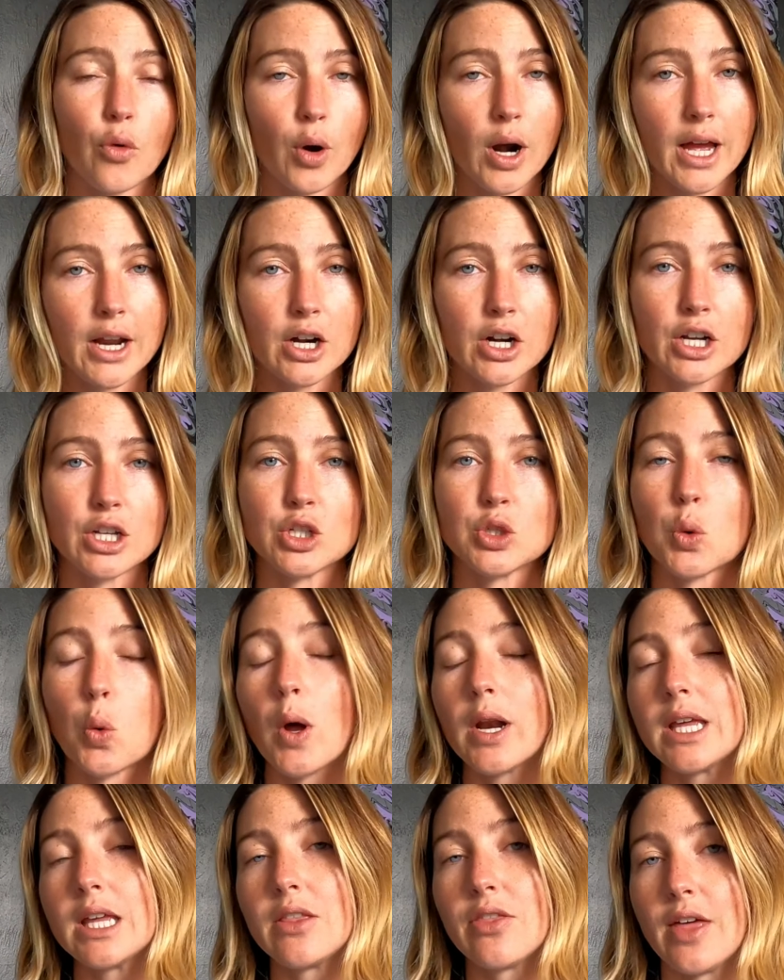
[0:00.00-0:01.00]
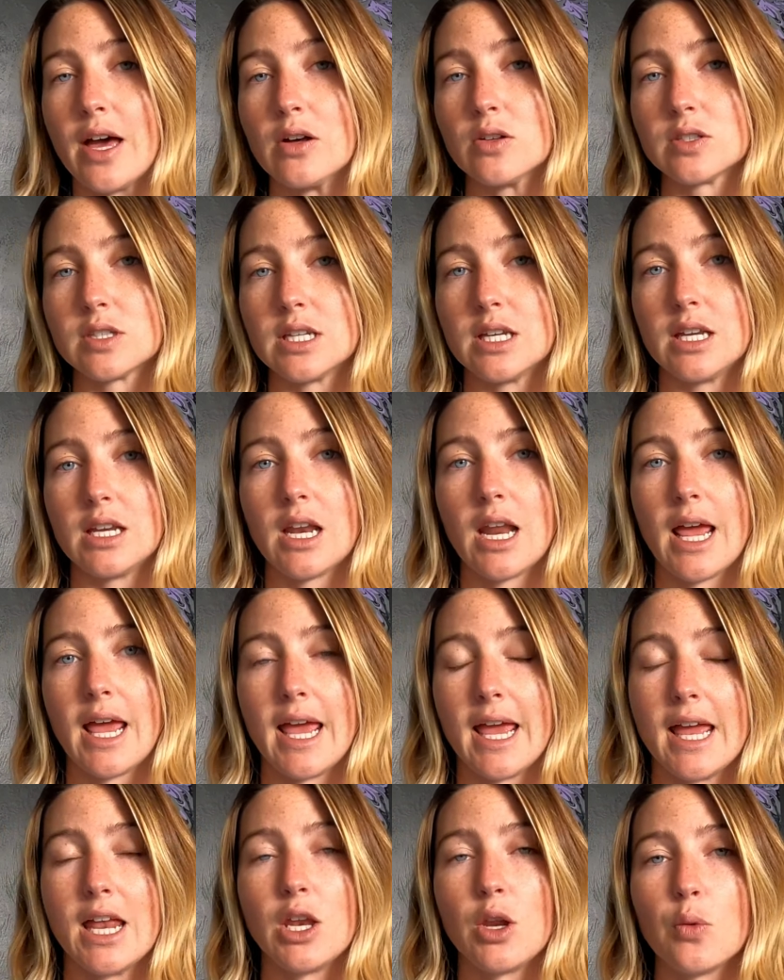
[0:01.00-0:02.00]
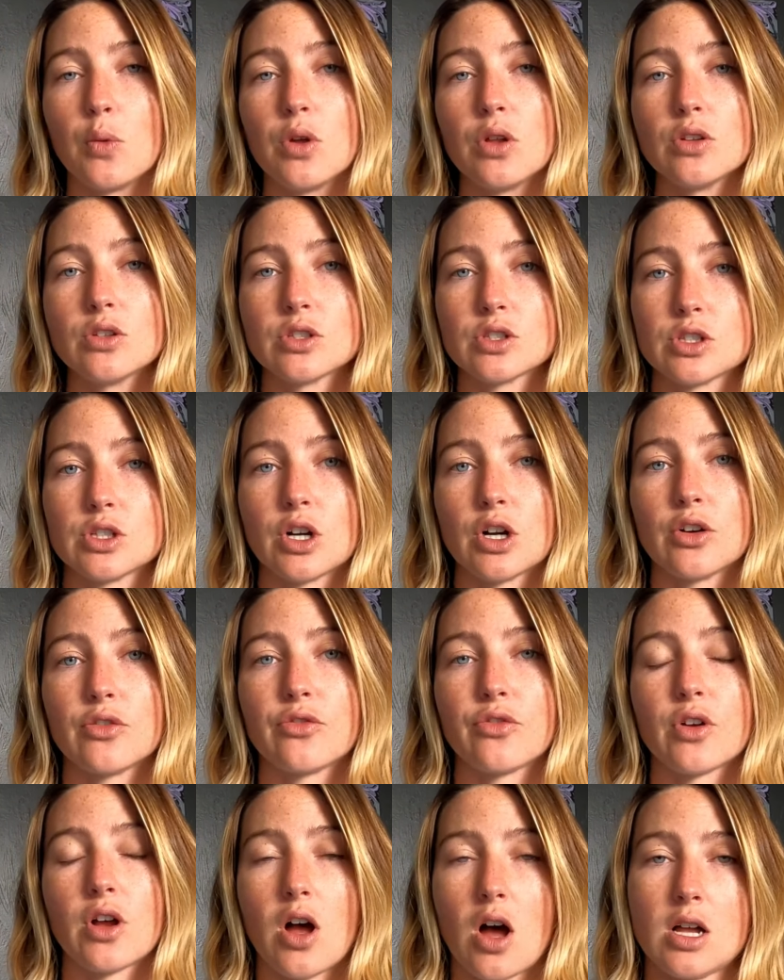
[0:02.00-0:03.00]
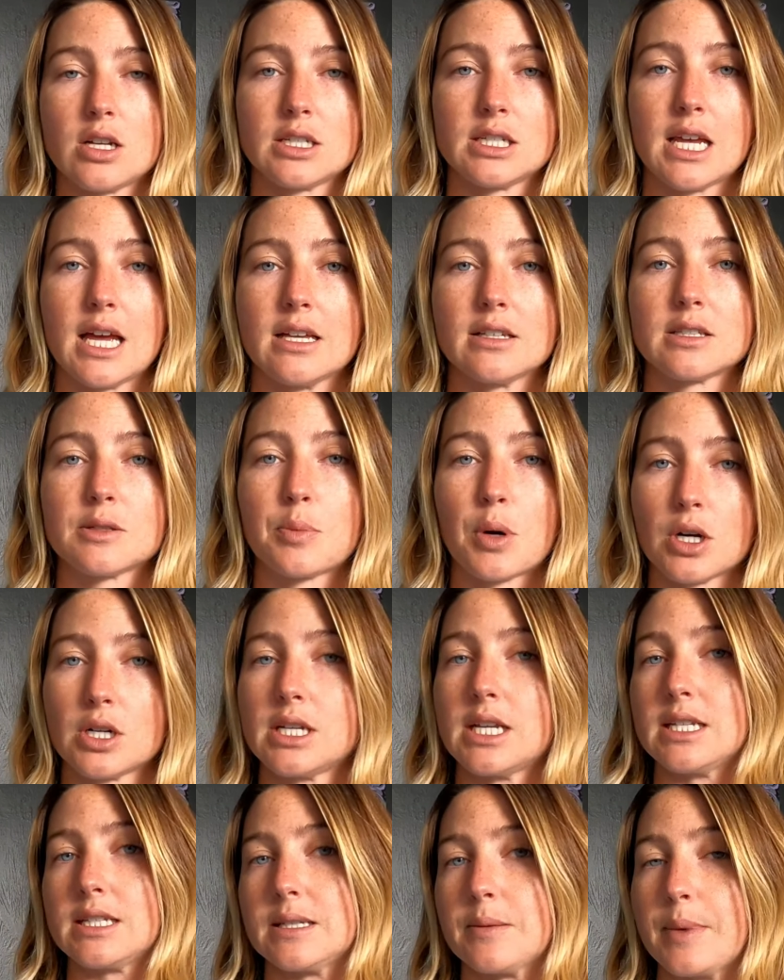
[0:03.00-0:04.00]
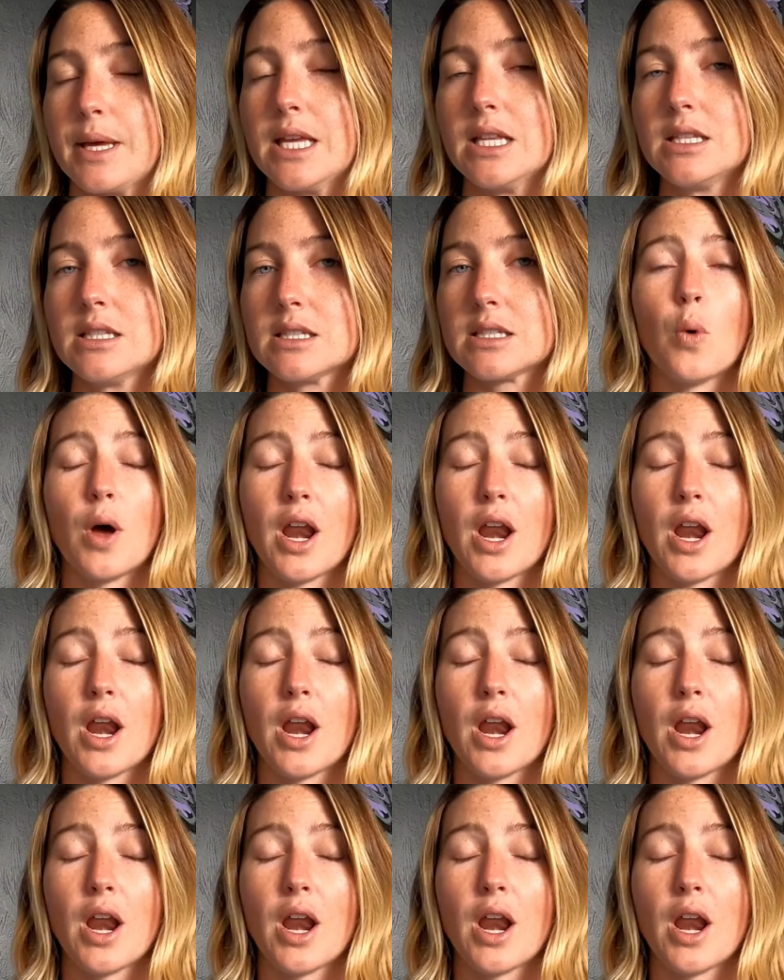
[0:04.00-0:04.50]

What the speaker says: 420,000 annual surf contest participants,